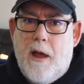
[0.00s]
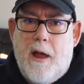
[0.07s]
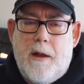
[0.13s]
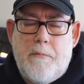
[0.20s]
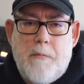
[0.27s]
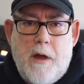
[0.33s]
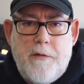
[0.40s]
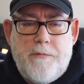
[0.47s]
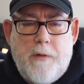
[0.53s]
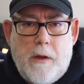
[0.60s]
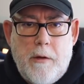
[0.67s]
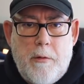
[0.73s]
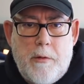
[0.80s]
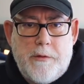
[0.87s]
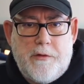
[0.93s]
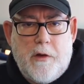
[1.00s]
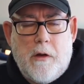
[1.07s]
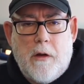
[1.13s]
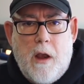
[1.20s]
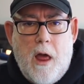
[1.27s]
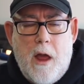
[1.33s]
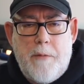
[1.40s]
and my followers
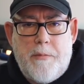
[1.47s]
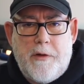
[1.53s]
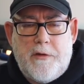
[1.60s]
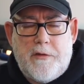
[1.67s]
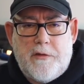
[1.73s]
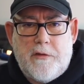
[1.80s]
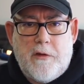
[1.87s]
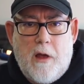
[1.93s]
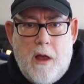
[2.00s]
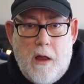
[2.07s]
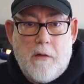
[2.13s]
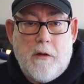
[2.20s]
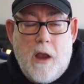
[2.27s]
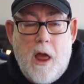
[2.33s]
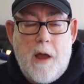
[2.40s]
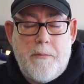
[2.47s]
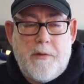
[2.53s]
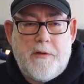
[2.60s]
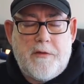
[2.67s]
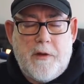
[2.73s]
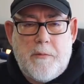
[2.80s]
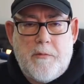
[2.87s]
on Library
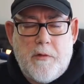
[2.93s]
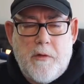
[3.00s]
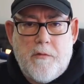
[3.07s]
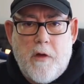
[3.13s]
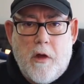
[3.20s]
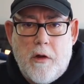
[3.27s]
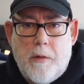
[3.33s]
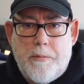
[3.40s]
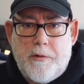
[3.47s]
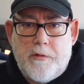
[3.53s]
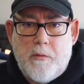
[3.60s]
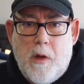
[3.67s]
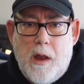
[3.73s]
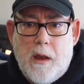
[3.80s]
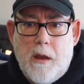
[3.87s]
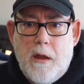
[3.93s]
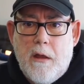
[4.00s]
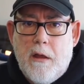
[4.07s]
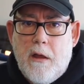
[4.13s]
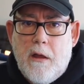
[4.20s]
seem to have gone up as well.